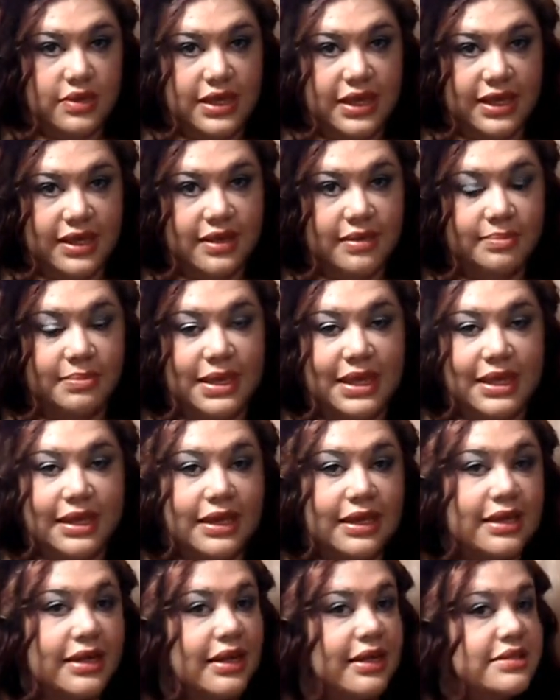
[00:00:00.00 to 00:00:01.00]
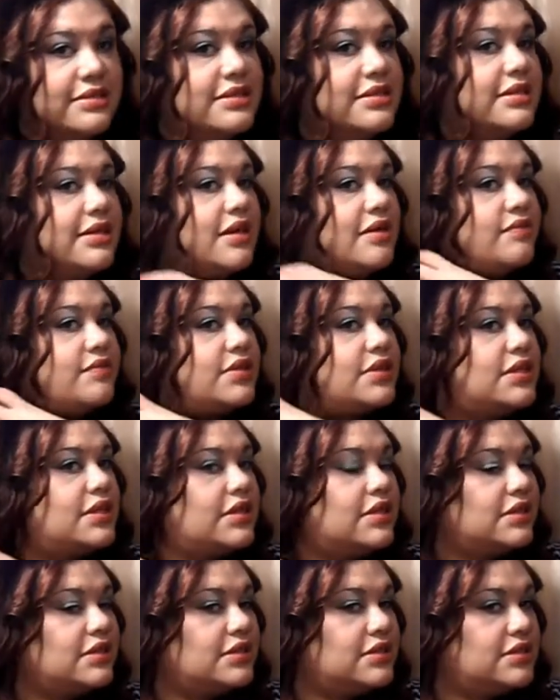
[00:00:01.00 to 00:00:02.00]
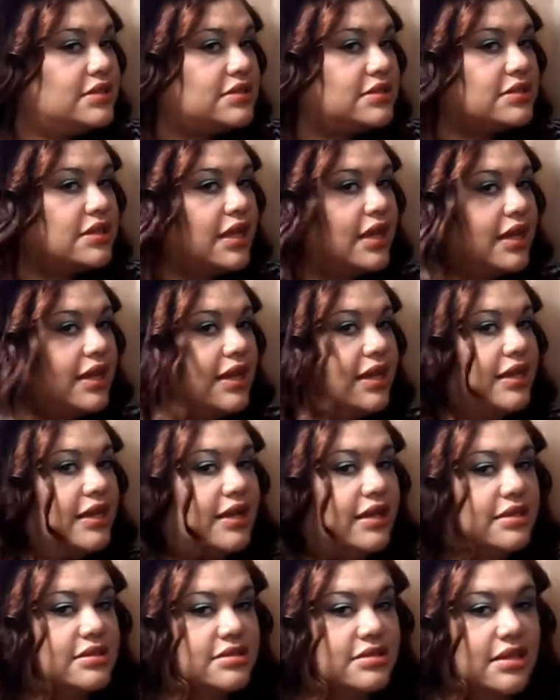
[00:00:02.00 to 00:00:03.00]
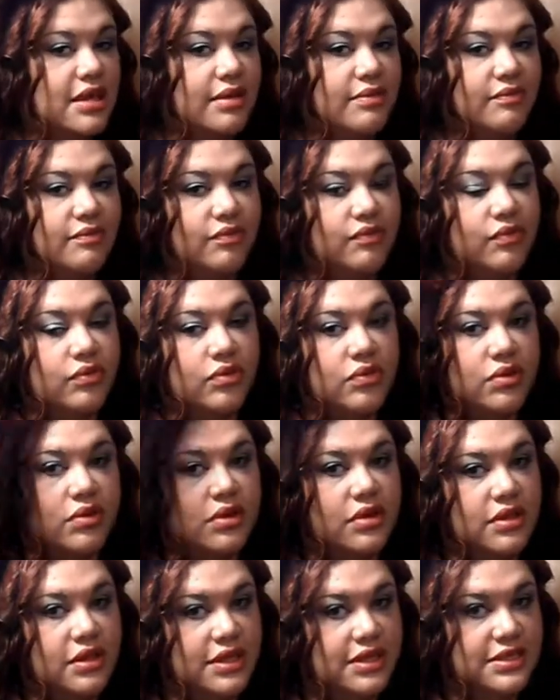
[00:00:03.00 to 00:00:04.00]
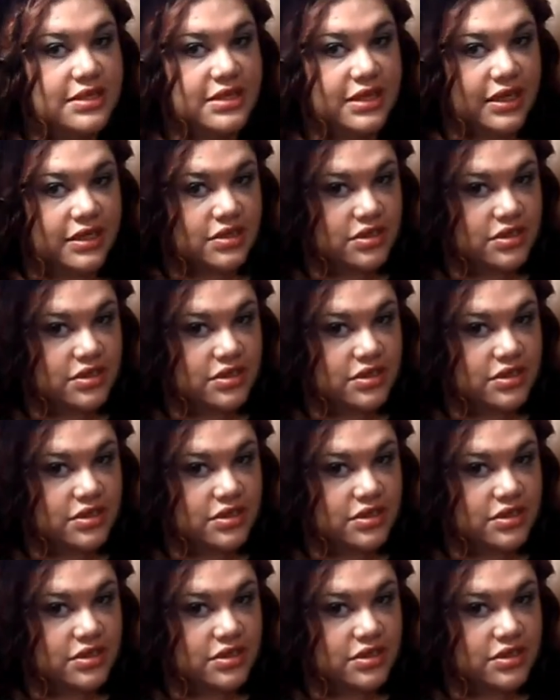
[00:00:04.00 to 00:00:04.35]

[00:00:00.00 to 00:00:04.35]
Okay, I'm back, and I did everything on this side except for this